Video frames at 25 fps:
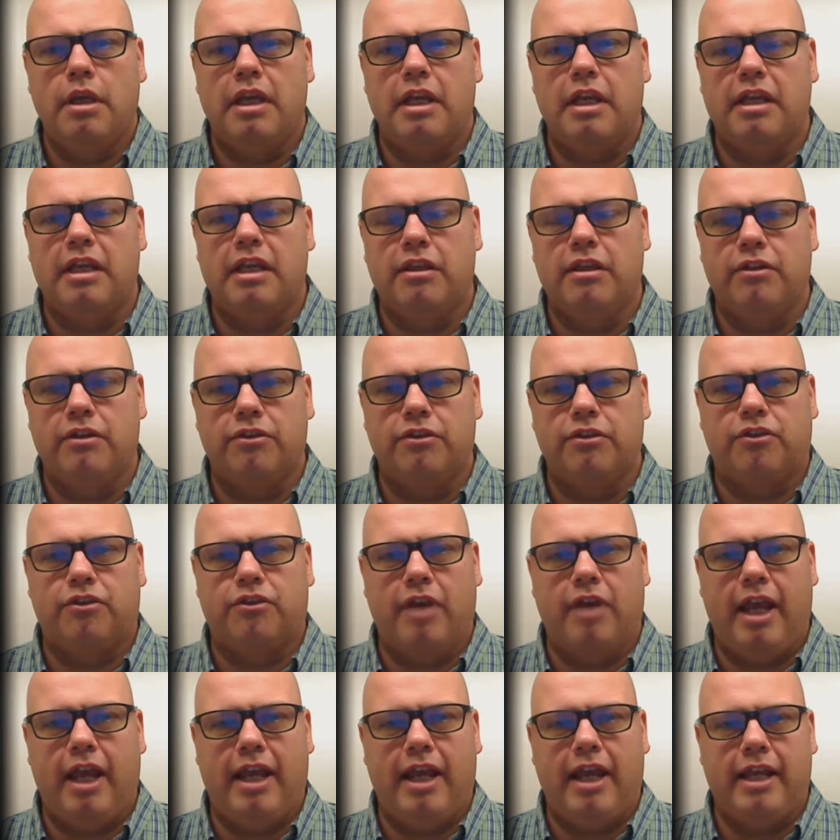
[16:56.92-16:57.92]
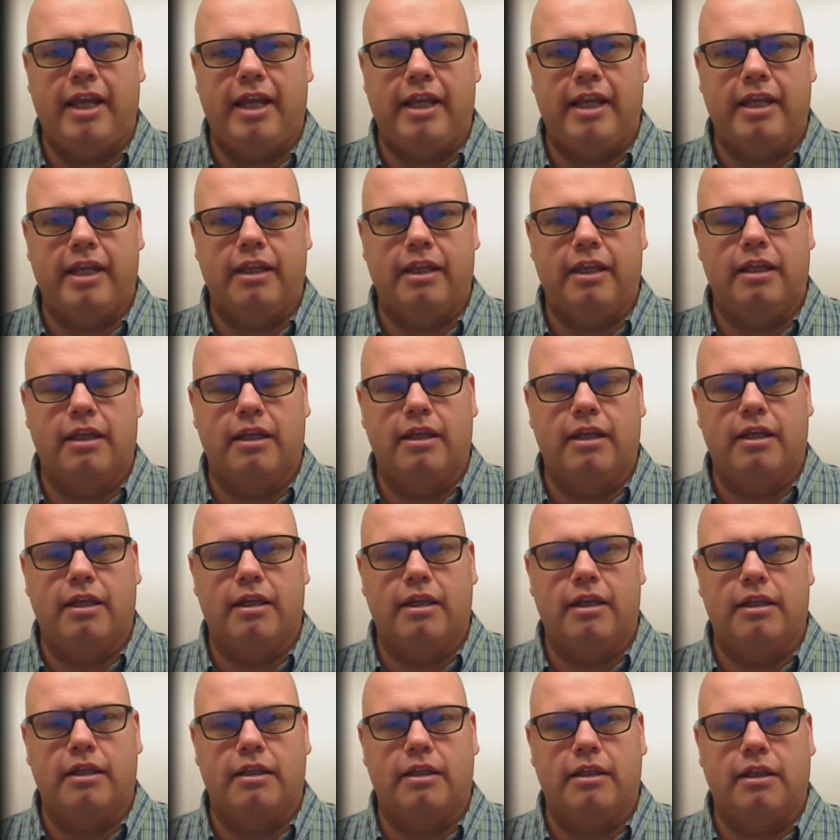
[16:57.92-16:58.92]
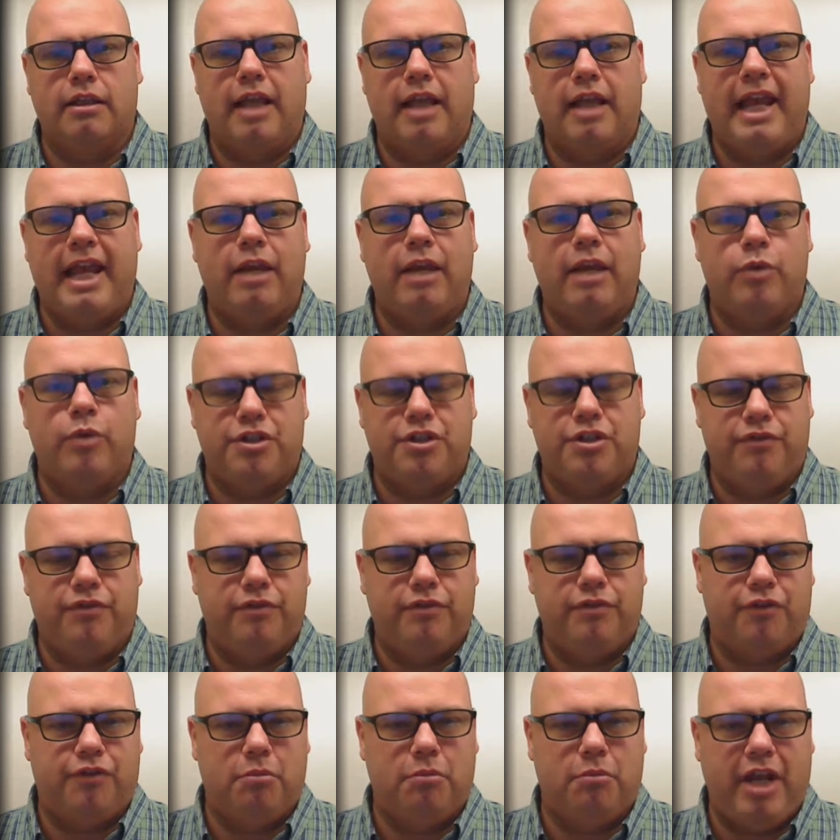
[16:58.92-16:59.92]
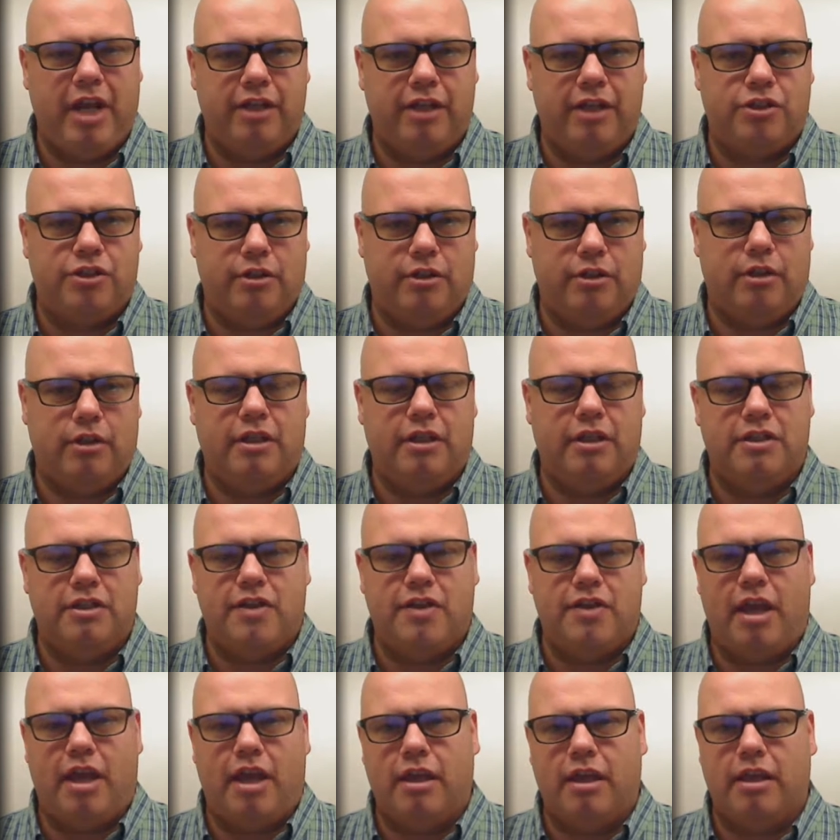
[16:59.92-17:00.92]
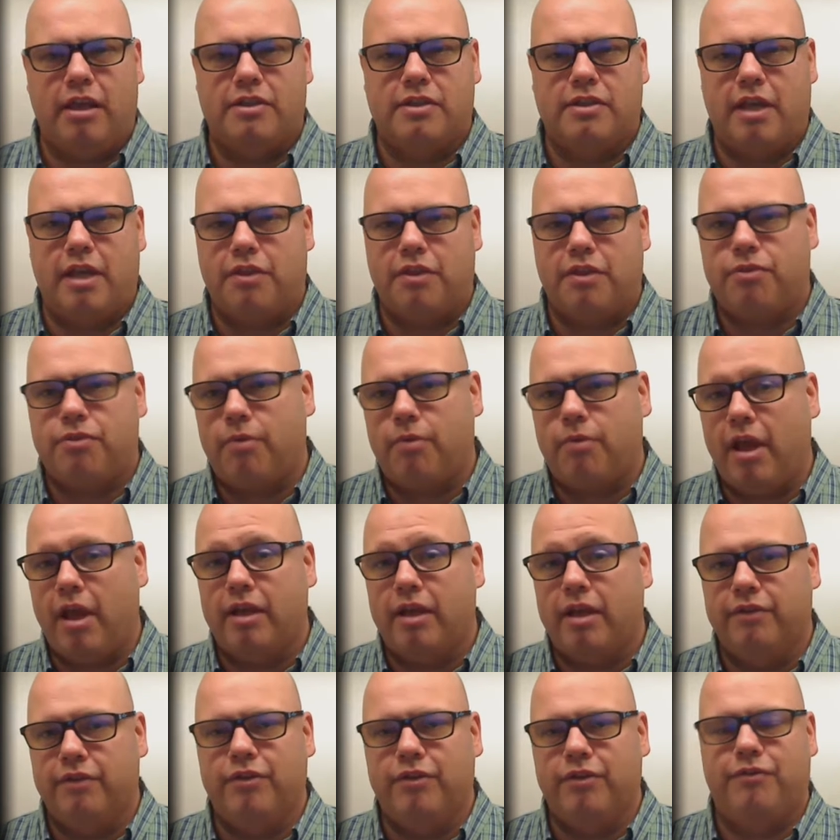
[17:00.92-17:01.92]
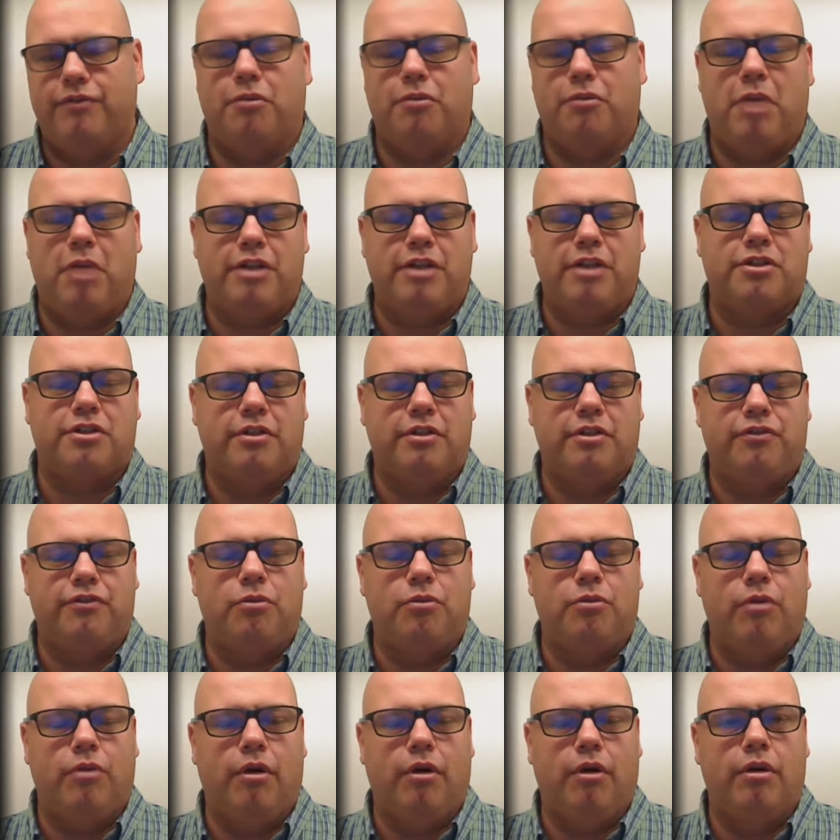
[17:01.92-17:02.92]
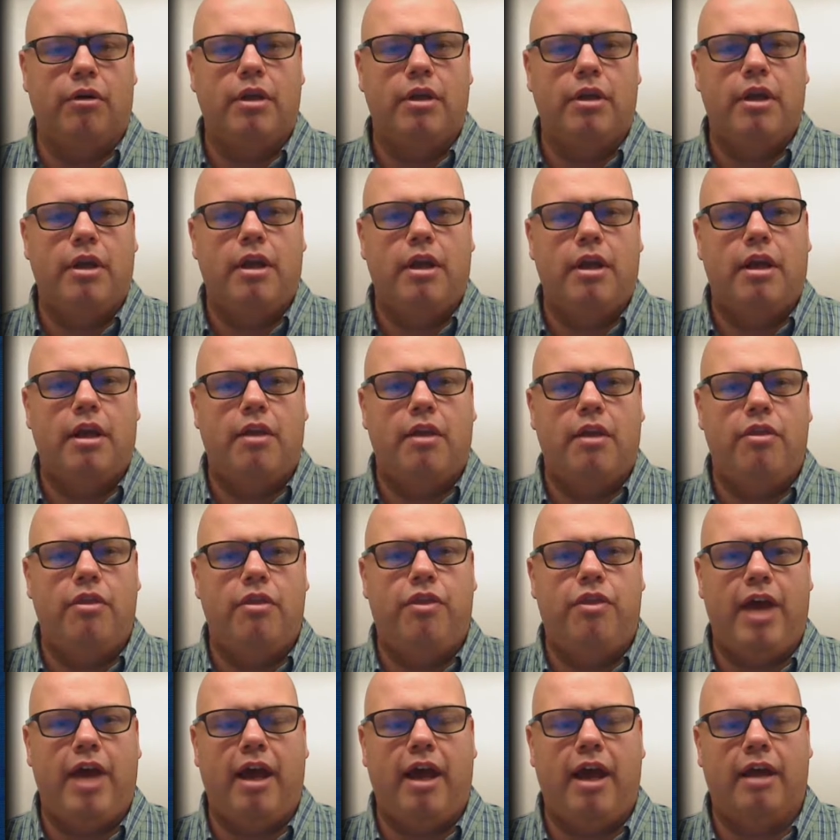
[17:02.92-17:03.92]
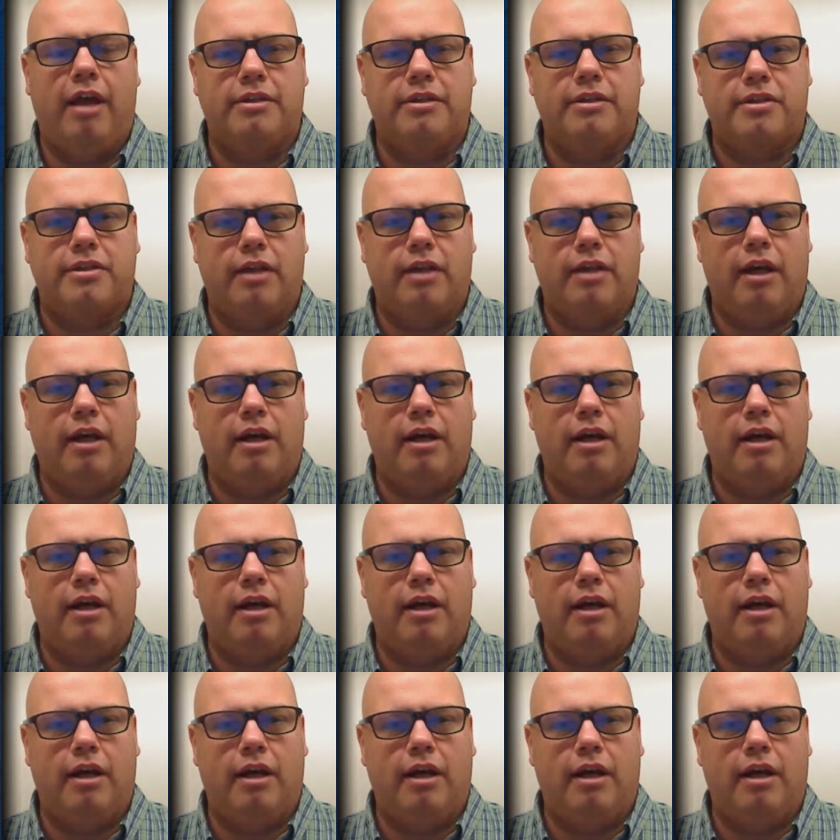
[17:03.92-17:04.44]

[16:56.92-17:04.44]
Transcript: is a language of information, is a thread of information, if you will, that